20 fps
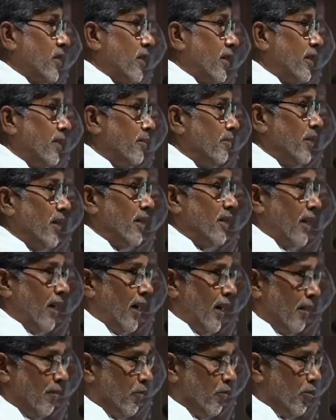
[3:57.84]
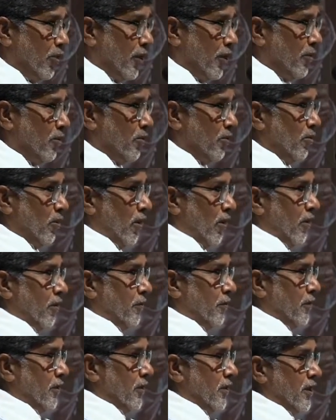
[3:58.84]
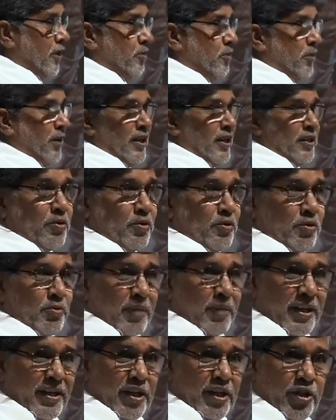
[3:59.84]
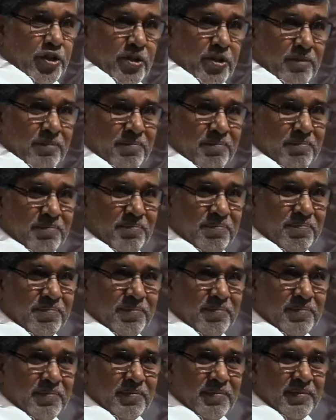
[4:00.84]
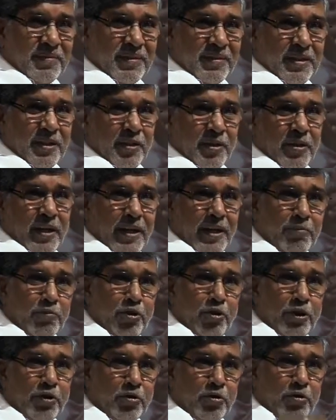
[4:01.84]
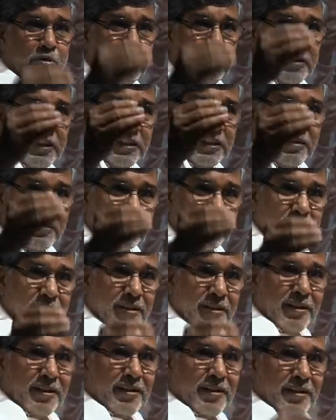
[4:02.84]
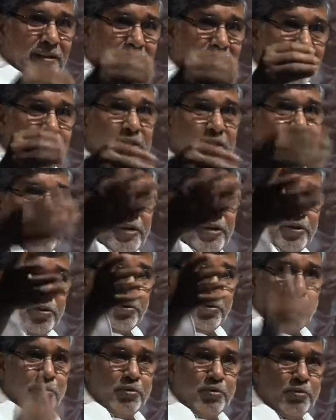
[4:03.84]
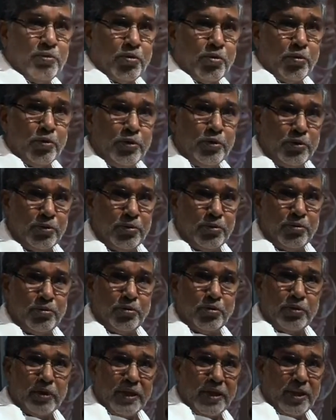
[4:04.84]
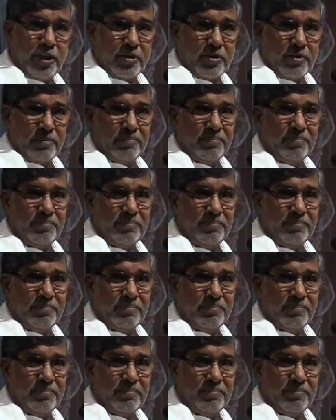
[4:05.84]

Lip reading: him that I am going to offer this prize my nation. I'm going to give it away to you, through you, to the nation.